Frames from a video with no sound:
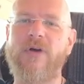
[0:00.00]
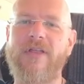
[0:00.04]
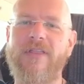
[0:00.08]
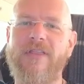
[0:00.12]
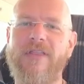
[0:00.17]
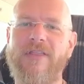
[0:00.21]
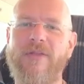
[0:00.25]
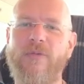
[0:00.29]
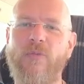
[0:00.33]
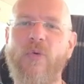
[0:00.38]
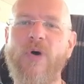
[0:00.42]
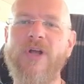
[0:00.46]
uh,
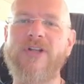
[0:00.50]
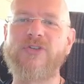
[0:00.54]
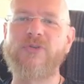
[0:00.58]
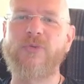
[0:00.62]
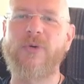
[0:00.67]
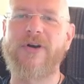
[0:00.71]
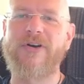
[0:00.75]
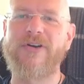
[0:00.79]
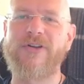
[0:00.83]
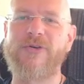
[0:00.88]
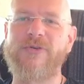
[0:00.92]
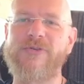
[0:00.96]
one
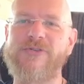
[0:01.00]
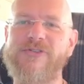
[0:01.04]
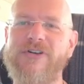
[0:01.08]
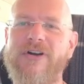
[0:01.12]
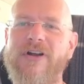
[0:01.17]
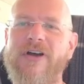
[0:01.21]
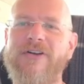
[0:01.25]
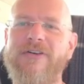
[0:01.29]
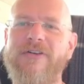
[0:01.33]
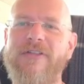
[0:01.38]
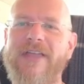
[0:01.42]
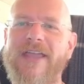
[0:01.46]
Twitter user
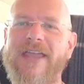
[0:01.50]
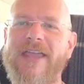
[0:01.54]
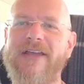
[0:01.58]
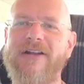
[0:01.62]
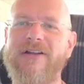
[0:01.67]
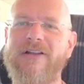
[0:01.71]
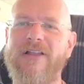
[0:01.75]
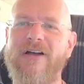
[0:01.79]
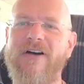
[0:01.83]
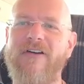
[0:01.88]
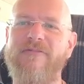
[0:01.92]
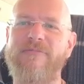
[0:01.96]
under the
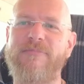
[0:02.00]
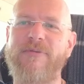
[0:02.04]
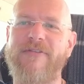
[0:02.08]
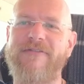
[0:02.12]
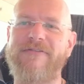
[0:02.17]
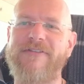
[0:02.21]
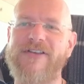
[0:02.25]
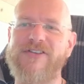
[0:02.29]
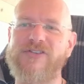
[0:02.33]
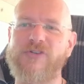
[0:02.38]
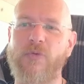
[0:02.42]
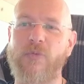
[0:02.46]
handle of
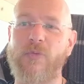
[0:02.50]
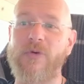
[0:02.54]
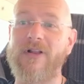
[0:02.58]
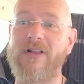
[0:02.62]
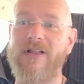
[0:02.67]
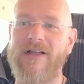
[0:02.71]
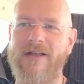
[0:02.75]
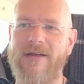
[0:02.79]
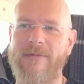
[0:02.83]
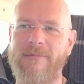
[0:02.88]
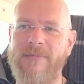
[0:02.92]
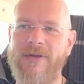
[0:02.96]
Professor
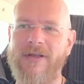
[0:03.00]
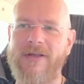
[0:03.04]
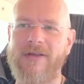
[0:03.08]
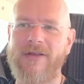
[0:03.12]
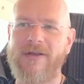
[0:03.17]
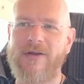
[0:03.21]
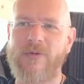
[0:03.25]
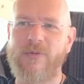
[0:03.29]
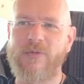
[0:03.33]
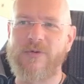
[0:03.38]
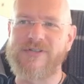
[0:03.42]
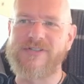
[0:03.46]
Wilhelm
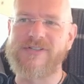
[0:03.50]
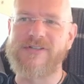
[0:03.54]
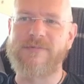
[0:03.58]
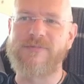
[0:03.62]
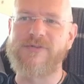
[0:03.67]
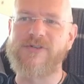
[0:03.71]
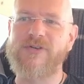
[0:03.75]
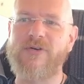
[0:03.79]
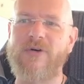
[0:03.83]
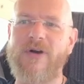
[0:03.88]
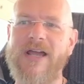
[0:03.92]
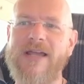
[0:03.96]
was
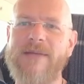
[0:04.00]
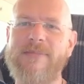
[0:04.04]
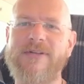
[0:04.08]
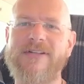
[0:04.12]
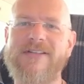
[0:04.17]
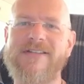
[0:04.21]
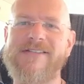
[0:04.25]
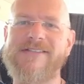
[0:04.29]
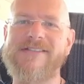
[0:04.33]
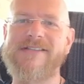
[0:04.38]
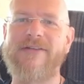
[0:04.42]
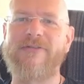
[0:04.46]
subscribing
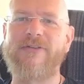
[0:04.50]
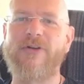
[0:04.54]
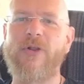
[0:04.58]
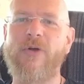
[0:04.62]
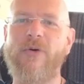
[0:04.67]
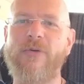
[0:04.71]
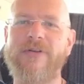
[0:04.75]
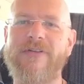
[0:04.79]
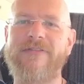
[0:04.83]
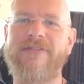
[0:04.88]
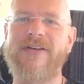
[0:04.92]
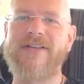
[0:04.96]
to several
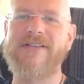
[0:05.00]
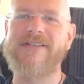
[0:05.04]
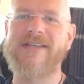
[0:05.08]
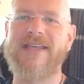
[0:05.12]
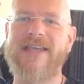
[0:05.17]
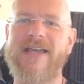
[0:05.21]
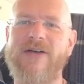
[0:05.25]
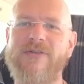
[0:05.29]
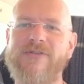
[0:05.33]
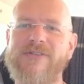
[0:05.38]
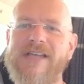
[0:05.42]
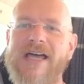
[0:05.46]
OnlyFans
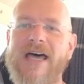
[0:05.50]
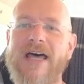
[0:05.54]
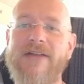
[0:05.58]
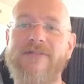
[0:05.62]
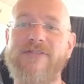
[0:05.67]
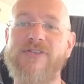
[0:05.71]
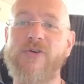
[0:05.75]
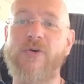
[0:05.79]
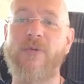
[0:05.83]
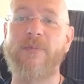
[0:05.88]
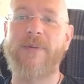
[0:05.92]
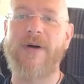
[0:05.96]
accounts out of
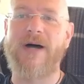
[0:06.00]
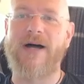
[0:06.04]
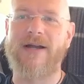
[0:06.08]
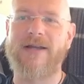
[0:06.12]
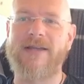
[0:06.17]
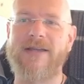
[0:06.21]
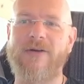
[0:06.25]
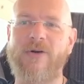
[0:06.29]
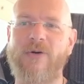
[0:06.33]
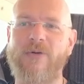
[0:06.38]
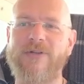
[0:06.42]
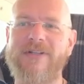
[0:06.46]
his own
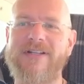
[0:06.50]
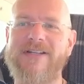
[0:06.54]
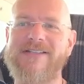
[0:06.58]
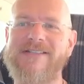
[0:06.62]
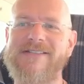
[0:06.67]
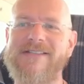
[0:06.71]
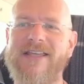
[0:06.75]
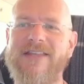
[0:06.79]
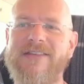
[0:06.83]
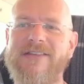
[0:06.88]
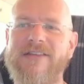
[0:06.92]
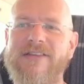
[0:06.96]
pocket, only to
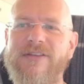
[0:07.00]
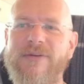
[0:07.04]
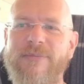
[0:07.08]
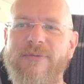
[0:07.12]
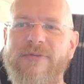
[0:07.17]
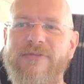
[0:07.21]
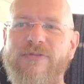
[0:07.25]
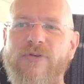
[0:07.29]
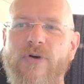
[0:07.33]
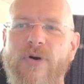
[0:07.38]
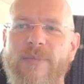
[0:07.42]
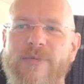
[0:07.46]
send the
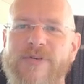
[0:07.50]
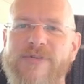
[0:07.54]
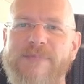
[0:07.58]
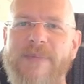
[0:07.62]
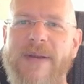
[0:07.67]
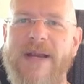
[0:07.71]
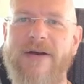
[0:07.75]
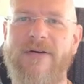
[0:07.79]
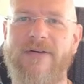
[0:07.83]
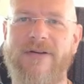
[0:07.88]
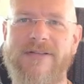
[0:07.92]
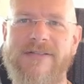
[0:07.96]
performers'
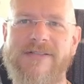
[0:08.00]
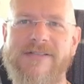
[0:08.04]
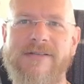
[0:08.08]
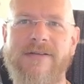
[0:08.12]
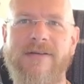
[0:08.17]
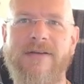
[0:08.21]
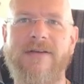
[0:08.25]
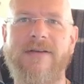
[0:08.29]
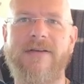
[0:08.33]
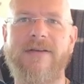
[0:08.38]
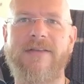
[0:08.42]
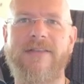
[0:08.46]
parents
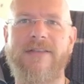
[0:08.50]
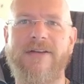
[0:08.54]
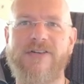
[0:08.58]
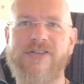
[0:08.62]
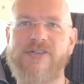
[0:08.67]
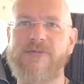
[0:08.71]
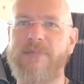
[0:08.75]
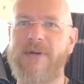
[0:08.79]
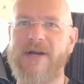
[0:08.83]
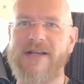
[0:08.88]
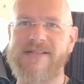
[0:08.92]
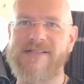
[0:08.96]
their
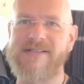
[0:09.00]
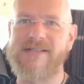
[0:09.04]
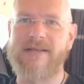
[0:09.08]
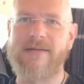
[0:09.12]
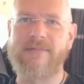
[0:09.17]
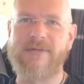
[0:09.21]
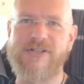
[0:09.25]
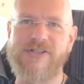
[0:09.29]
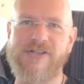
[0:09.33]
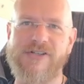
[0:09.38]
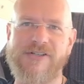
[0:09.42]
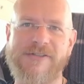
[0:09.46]
spicy
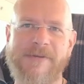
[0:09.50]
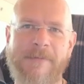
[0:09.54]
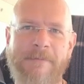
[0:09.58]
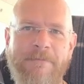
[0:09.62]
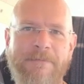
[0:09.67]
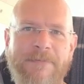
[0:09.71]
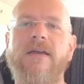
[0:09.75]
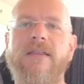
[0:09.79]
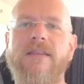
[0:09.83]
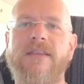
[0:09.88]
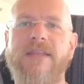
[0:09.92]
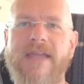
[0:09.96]
images.
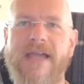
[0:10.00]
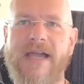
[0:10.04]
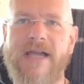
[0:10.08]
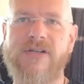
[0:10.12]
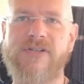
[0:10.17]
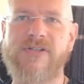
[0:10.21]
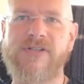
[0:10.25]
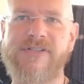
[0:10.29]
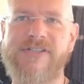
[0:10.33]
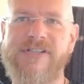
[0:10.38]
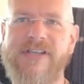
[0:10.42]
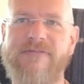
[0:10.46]
The
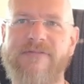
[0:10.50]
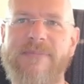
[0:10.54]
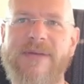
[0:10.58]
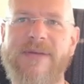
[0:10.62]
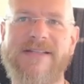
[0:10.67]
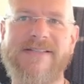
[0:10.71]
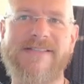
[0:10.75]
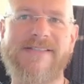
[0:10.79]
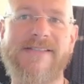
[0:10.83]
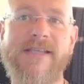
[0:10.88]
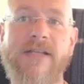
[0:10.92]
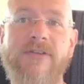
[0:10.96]
actions have
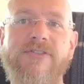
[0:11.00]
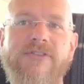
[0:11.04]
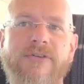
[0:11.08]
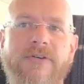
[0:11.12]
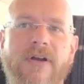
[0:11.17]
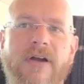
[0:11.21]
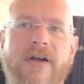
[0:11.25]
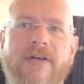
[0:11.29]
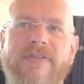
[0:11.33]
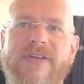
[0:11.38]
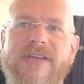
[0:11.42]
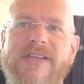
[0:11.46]
been center
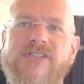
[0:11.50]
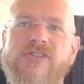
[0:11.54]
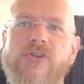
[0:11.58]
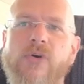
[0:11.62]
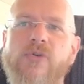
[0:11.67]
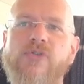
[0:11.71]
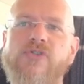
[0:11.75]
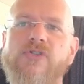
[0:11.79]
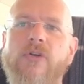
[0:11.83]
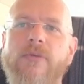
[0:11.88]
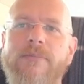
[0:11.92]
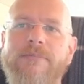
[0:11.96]
of a
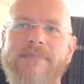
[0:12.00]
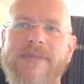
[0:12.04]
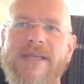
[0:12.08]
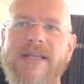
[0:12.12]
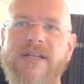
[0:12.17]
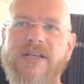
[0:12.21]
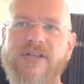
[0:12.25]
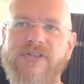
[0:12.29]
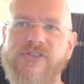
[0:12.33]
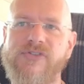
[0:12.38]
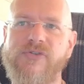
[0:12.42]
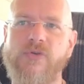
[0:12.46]
social
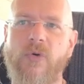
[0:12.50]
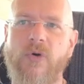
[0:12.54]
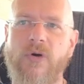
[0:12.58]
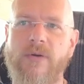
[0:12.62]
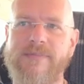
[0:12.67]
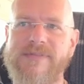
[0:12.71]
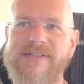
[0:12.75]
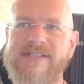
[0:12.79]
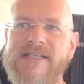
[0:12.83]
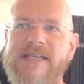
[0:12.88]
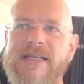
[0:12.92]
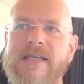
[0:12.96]
media
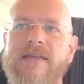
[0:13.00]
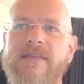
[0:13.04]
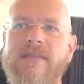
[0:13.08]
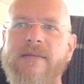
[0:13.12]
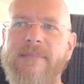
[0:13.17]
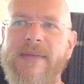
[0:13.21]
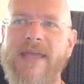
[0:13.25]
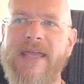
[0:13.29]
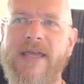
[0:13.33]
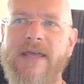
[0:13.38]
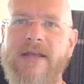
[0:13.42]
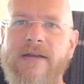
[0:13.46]
storm, seeing the
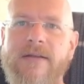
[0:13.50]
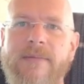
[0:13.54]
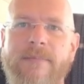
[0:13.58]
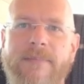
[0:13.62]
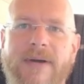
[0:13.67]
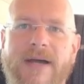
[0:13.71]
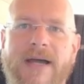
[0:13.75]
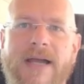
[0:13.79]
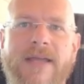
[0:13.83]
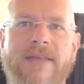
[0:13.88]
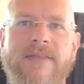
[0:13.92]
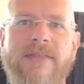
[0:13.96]
man
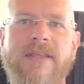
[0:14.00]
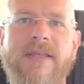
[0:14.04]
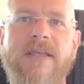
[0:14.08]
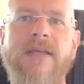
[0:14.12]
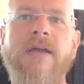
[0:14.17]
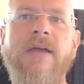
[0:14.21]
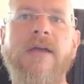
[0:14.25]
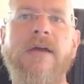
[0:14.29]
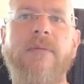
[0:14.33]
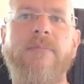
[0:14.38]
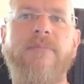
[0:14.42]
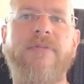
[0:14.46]
behind the
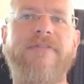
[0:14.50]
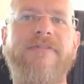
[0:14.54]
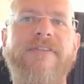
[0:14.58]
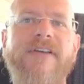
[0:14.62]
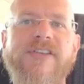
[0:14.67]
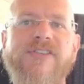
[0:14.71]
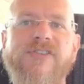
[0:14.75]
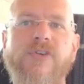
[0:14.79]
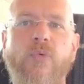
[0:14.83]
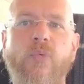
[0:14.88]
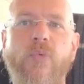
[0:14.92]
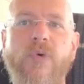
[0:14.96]

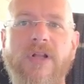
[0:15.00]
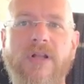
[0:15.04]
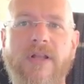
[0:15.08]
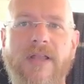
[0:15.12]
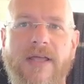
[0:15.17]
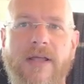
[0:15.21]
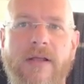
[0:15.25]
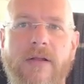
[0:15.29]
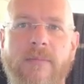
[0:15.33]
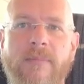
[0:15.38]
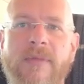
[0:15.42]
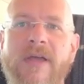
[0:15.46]
Professor
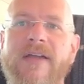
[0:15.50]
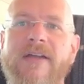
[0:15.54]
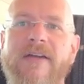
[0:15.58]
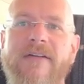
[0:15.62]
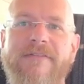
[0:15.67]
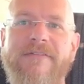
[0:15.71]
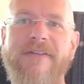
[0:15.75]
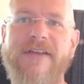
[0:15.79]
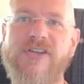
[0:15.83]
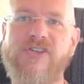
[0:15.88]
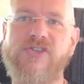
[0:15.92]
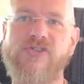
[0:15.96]
Wilhelm
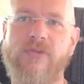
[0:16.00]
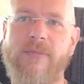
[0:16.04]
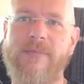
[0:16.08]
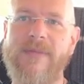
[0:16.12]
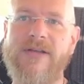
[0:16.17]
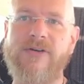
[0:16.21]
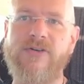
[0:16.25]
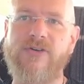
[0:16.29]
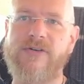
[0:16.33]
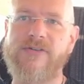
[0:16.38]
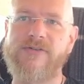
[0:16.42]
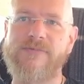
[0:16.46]
face
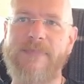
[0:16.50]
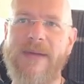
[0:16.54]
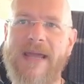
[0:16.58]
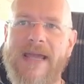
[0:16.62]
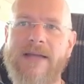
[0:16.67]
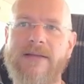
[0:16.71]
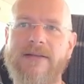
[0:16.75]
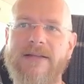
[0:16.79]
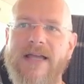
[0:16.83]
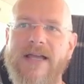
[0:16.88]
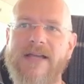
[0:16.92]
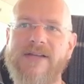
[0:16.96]
tremendous
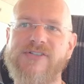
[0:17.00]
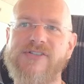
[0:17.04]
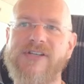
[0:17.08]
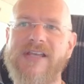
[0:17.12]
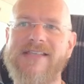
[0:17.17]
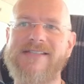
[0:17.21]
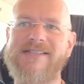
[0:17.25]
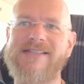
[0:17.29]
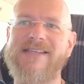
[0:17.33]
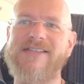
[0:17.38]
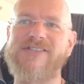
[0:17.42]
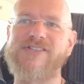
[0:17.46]
backlash
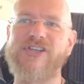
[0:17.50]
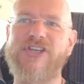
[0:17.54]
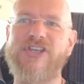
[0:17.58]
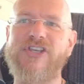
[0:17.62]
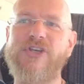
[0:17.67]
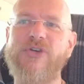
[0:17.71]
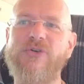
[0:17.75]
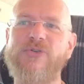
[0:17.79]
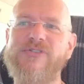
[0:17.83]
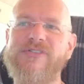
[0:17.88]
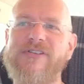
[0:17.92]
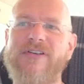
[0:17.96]
as he is
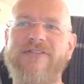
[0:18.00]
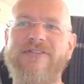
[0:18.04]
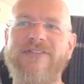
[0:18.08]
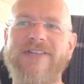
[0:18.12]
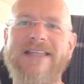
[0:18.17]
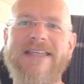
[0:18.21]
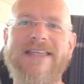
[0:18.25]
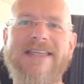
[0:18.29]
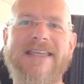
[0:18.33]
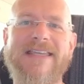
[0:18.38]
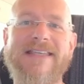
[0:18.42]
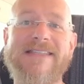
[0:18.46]
accused of
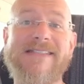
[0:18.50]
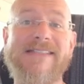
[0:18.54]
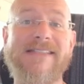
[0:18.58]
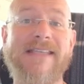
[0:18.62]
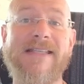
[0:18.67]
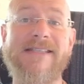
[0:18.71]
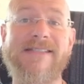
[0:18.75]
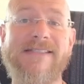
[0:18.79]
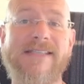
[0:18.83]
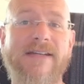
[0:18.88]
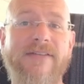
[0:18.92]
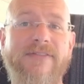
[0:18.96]
leaking
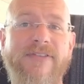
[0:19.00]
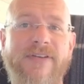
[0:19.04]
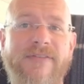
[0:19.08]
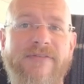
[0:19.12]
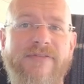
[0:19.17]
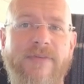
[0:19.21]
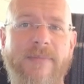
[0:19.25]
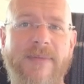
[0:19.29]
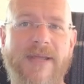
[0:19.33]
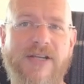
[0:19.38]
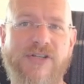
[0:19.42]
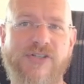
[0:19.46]
sensitive
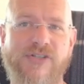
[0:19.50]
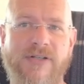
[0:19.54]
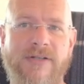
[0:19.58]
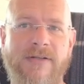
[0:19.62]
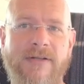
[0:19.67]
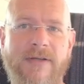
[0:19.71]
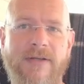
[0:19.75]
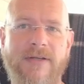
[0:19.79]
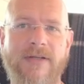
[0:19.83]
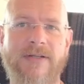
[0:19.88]
information.